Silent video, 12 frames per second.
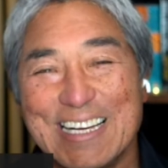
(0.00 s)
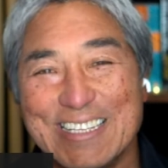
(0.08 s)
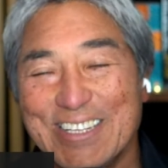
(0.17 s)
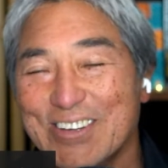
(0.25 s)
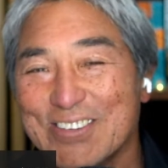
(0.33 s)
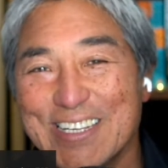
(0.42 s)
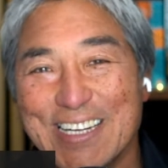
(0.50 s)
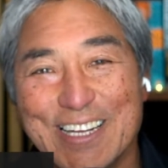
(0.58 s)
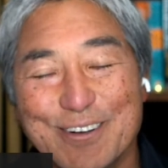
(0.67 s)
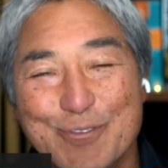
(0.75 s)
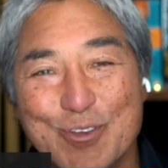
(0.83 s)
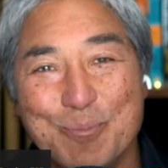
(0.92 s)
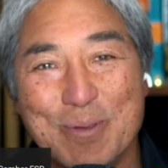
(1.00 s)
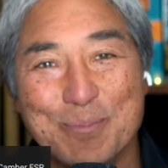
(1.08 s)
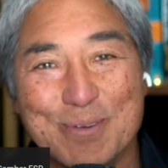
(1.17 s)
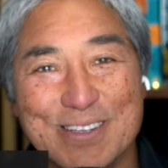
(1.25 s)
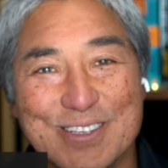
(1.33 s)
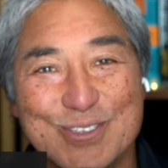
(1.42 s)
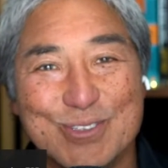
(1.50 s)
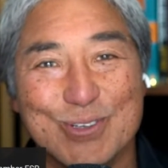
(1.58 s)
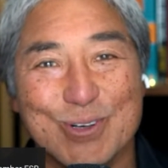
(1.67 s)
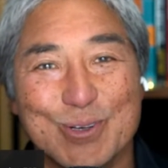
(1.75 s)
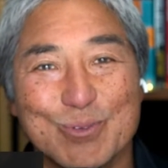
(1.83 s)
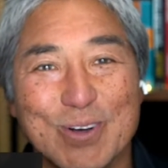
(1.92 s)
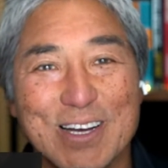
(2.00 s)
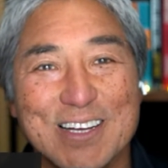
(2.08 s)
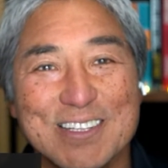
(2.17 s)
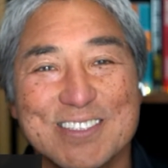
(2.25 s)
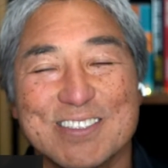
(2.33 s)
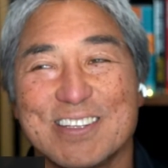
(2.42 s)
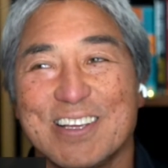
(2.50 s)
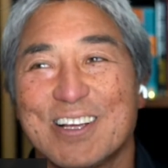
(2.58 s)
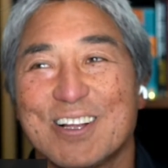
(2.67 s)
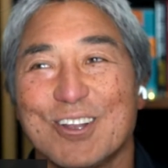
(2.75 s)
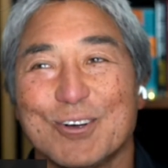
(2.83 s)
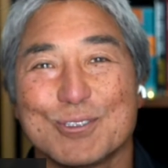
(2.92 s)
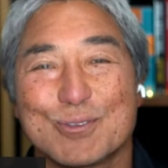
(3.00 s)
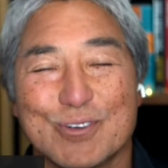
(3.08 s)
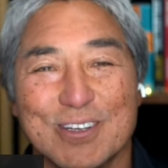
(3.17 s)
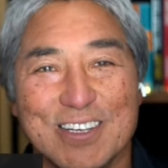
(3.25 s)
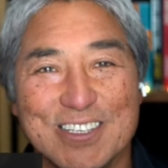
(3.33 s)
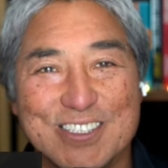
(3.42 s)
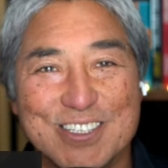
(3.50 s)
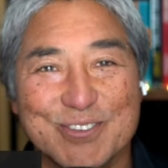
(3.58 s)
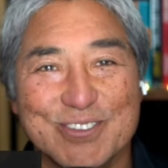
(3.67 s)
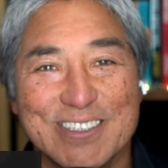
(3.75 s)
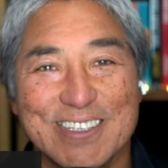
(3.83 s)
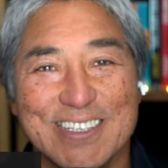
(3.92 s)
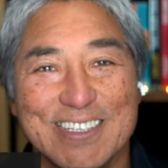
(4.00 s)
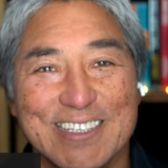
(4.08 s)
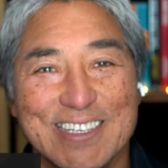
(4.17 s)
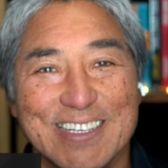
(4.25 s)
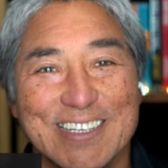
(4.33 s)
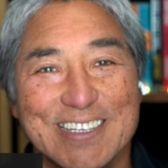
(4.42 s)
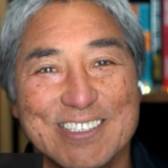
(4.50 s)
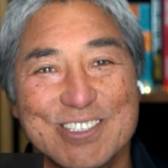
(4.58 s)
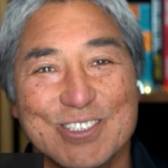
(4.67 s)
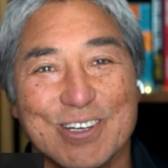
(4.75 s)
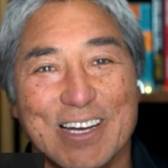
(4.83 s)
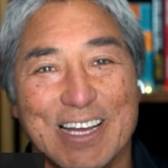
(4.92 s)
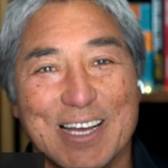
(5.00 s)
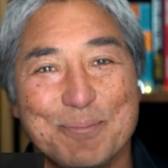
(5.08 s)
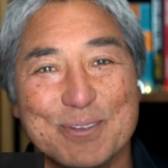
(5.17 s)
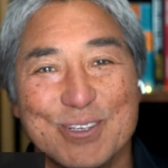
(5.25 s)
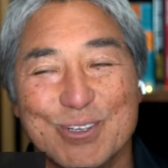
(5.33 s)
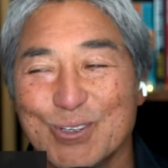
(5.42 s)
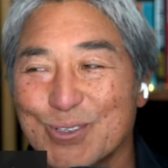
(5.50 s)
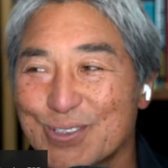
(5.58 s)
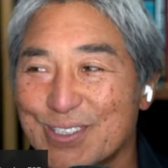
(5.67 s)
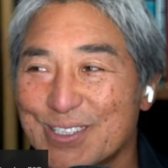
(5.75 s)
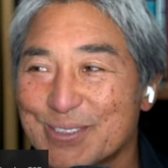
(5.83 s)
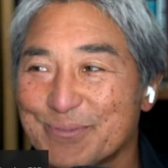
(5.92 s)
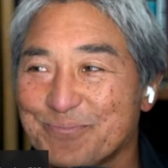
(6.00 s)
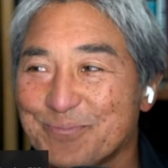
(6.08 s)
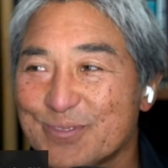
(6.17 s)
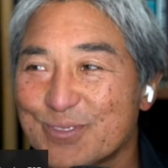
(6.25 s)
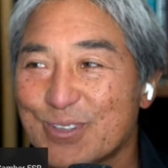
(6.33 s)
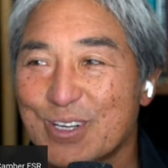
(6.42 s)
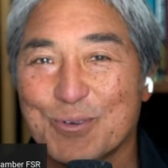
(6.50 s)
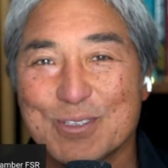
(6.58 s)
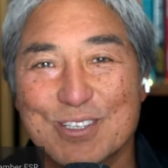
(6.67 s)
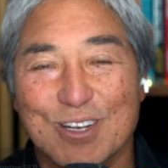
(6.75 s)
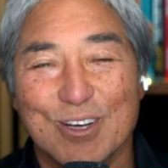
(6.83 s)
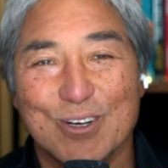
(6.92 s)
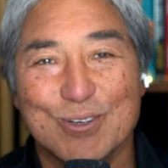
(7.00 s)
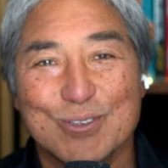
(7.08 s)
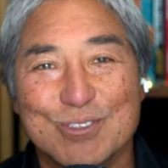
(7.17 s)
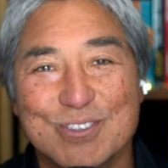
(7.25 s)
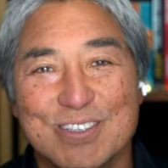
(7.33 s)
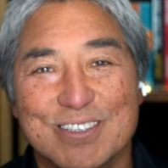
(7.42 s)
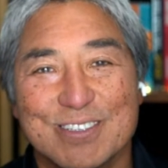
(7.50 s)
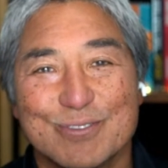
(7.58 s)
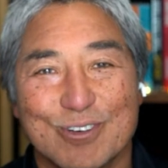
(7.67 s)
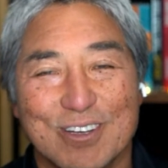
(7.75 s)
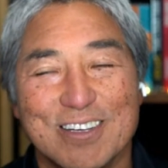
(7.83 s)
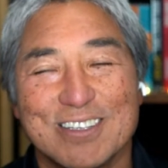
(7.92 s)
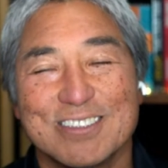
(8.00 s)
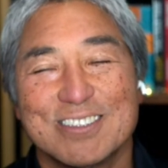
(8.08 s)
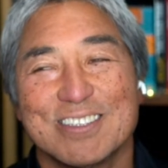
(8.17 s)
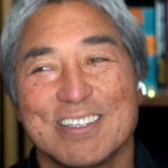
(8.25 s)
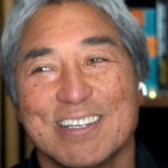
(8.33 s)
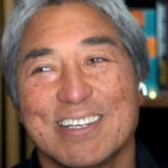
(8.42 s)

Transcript: they only let a few people in the store at once, and they close for lunch every day. So I happened to go there when it was closed for lunch,